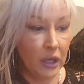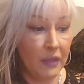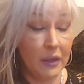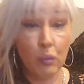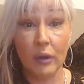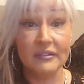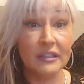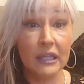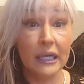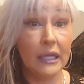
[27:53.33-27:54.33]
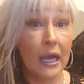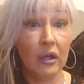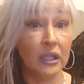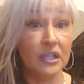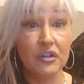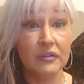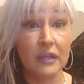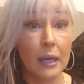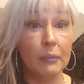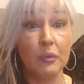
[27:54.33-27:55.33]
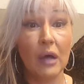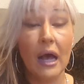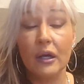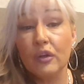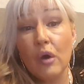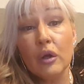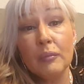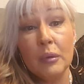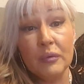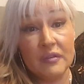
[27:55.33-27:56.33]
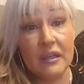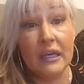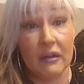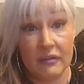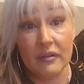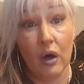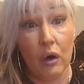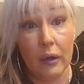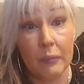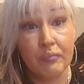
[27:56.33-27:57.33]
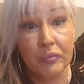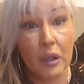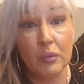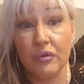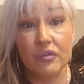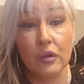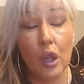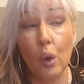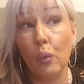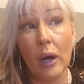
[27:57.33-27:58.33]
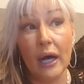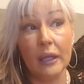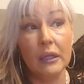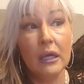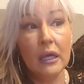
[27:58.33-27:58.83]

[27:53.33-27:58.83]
And then once he lay down, he just kept... I taught him he was singing a song. It was just a low whine.